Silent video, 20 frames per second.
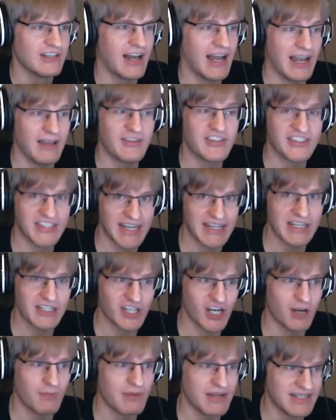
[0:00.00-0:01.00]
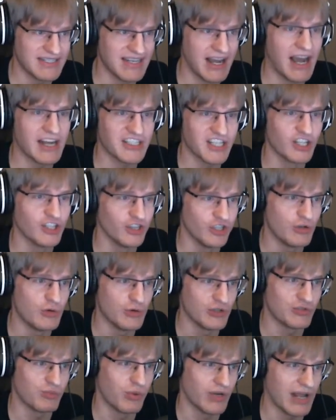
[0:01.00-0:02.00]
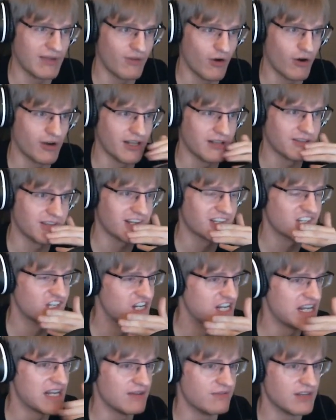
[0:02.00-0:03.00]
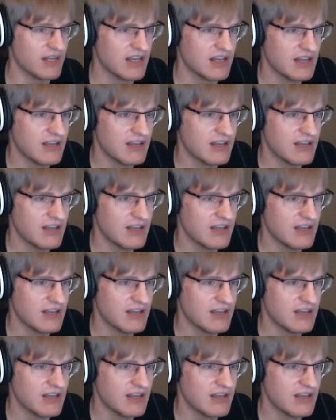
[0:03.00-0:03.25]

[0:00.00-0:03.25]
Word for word: I have stayed determined not to lose what I've already achieved.